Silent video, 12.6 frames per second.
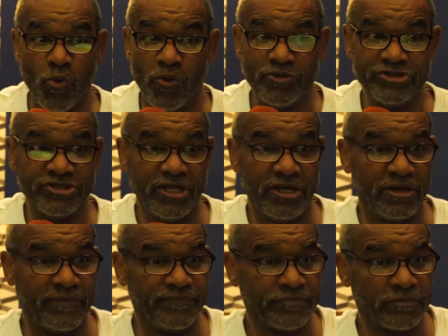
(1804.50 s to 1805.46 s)
one was
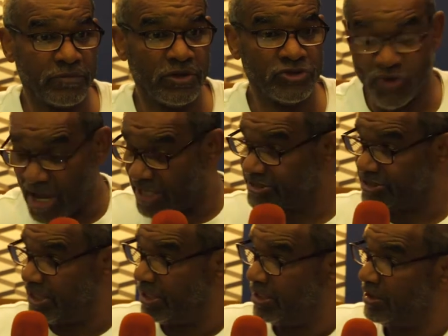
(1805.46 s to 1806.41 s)
there. So I
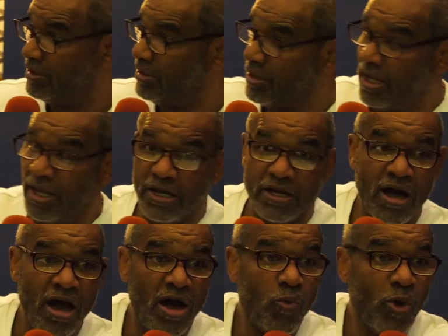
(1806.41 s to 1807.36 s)
sat in the, in the
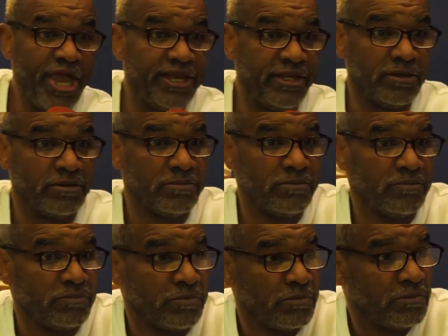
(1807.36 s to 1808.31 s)
car waiting.
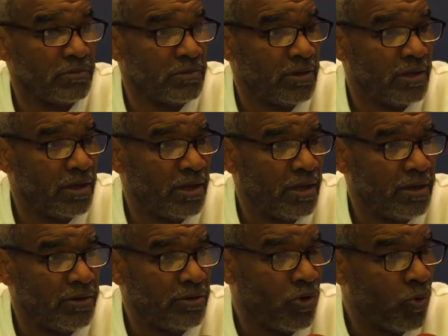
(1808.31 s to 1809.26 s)

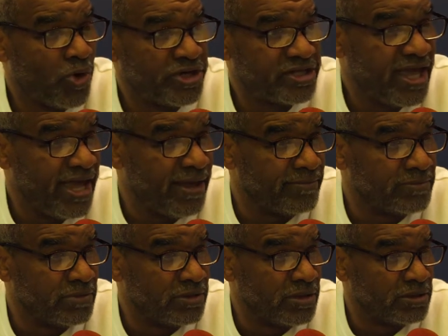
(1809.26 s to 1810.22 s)
No one
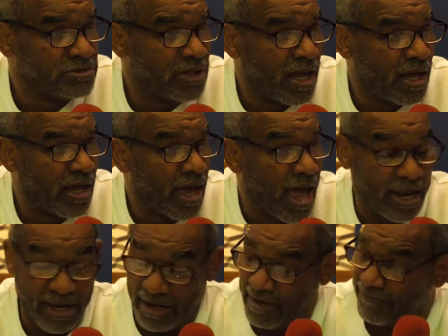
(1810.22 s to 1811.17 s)
came. I
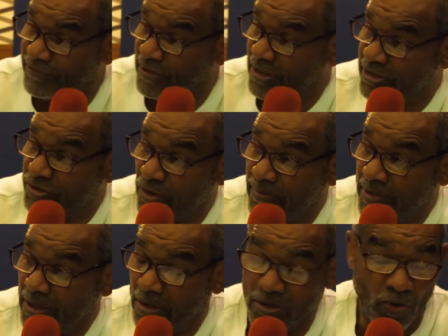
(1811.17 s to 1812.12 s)
left and he told
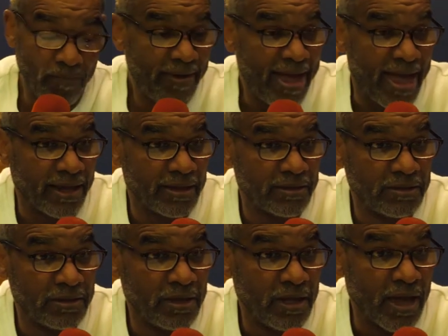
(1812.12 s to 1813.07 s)
me, go back.
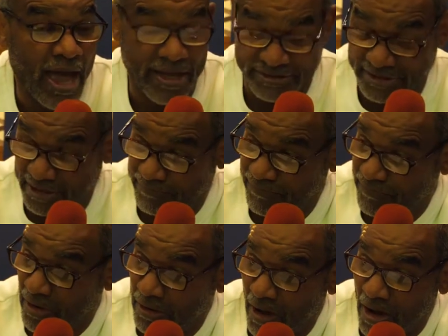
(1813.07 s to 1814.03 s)
I said,
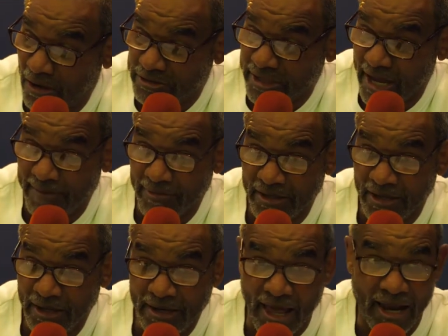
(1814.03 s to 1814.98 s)
a long time
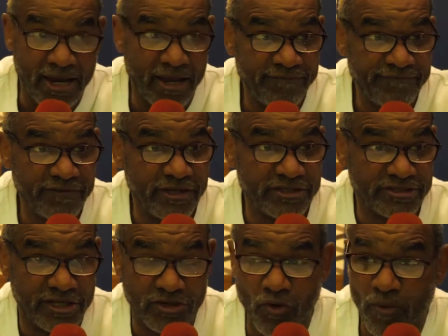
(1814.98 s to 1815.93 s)
again. I left. He
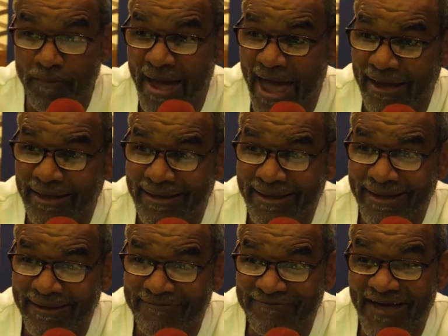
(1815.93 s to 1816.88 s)
said, go back.
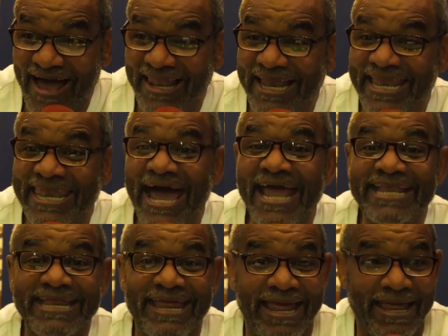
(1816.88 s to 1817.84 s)
Finally,
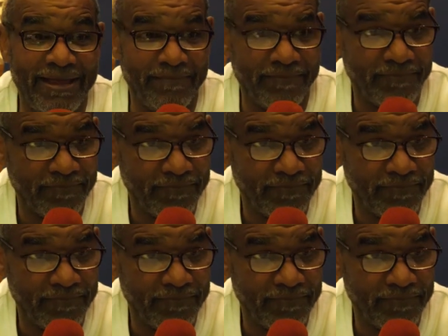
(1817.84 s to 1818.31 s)
night came.